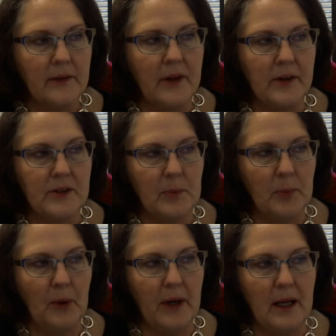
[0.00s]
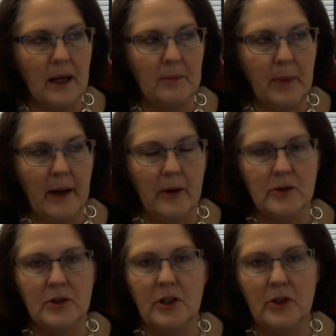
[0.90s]
There's a pre and
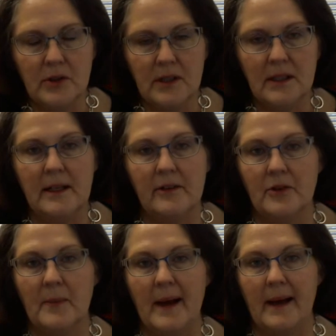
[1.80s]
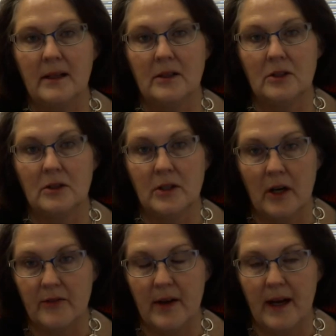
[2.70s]
post CUSIN informatics
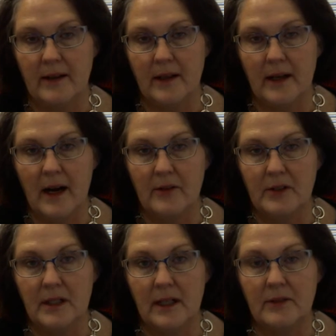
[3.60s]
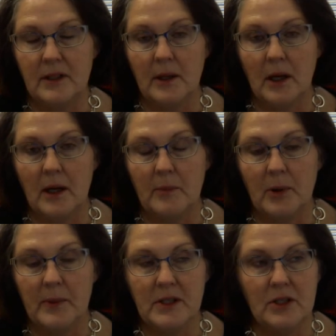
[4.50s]
survey that I received
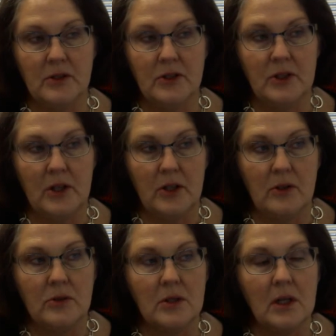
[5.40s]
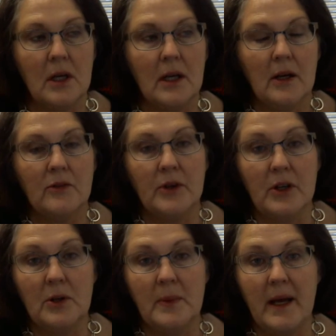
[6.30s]
permission to use. For
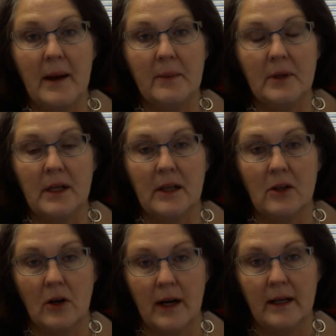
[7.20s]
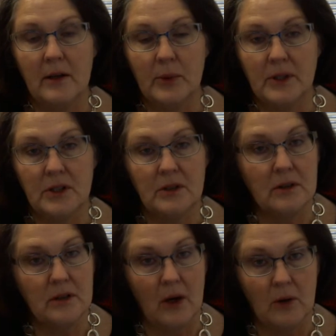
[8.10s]
you to be able to get credit, which is a
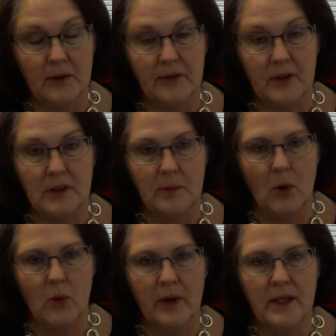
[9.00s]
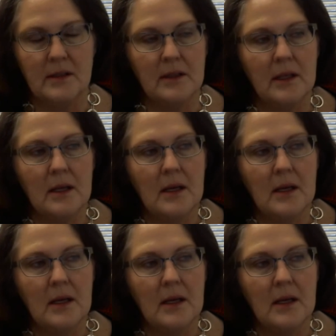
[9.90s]
total of 50 points,